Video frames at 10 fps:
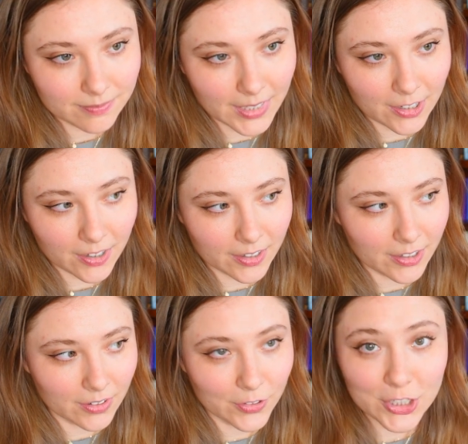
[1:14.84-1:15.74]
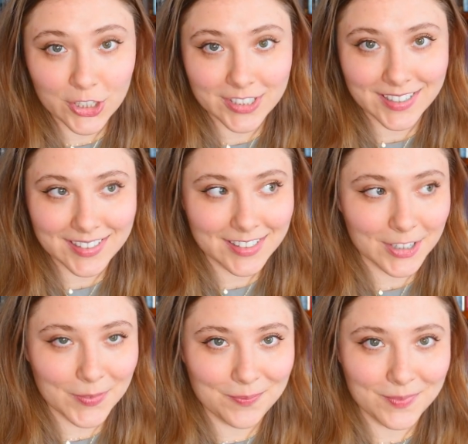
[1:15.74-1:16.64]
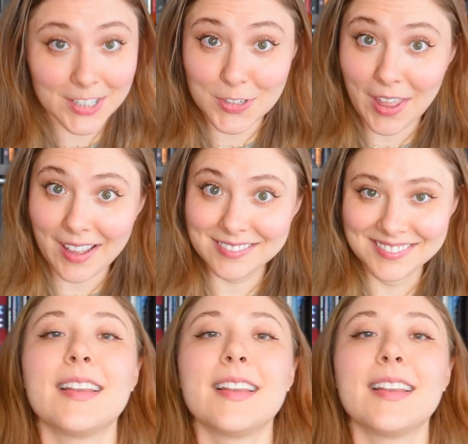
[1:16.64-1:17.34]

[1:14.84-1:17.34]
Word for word: that are, you know, for sureties, so let's do that.